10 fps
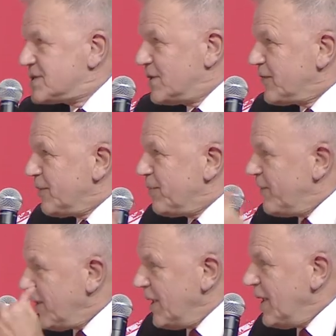It will be
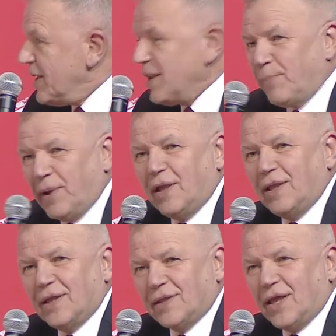a really
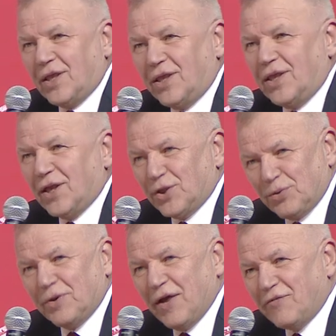brilliant idea
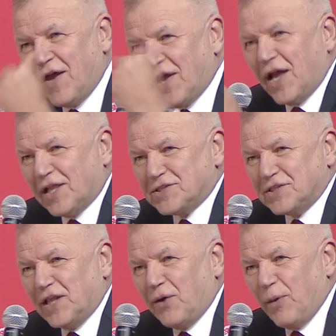to have health
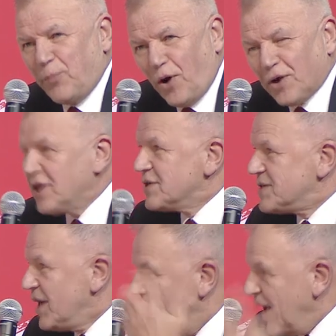in our pockets
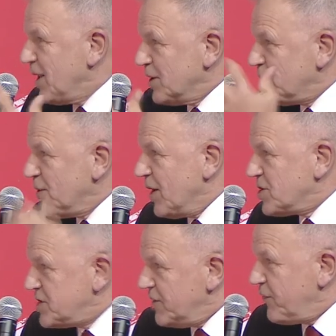and to
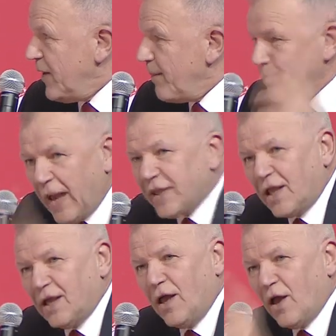achieve
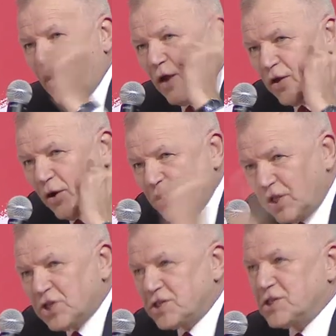better
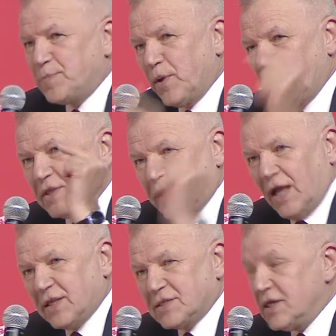conditions, because
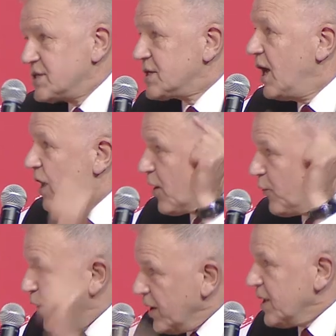health is
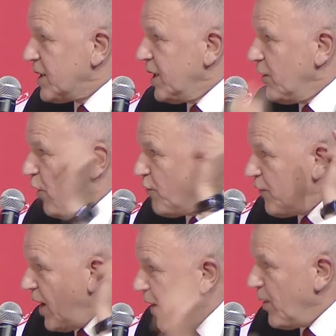quality of
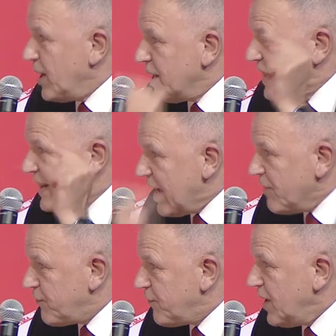our
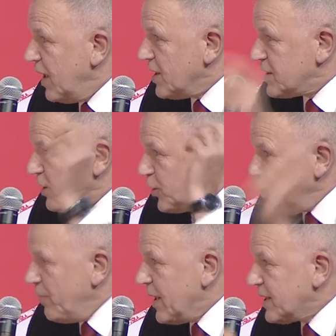life, is
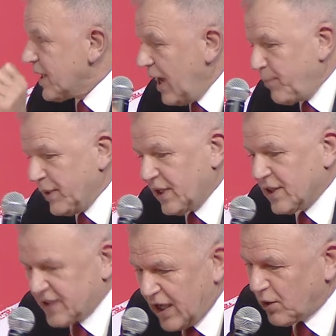human capital.
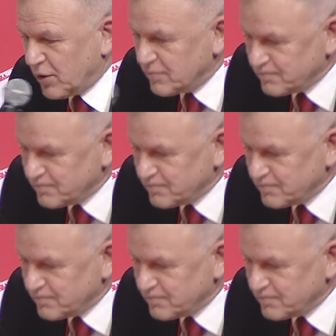Thank you.